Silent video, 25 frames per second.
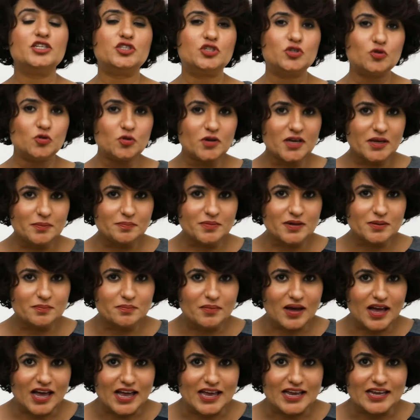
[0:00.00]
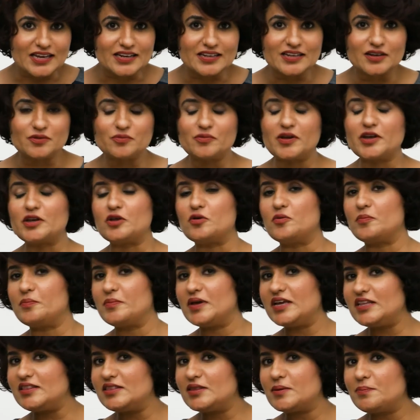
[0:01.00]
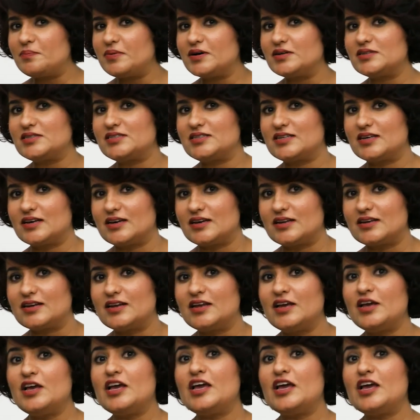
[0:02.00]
do keep in mind that when you meet the person,